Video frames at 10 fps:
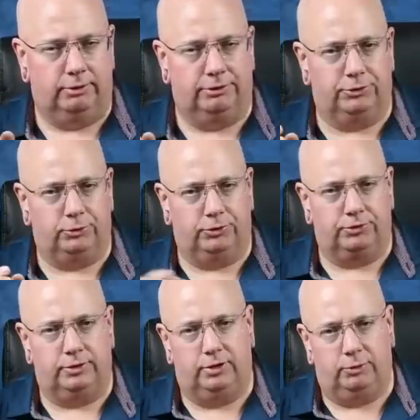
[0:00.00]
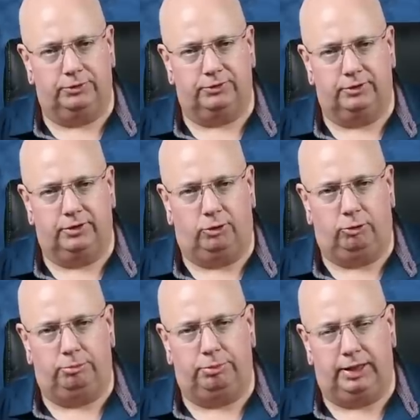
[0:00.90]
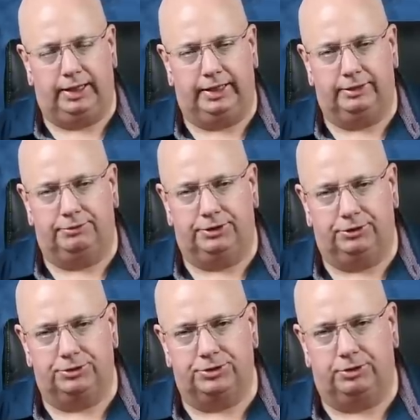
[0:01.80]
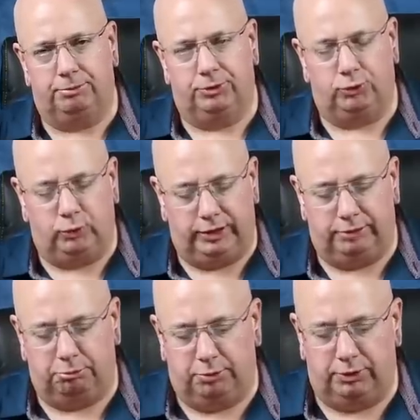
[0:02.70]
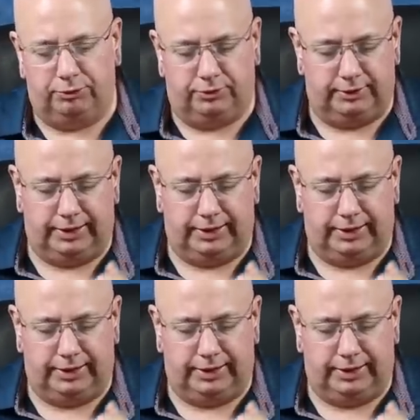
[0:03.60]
rather towards the lowest null plane of inertia between both,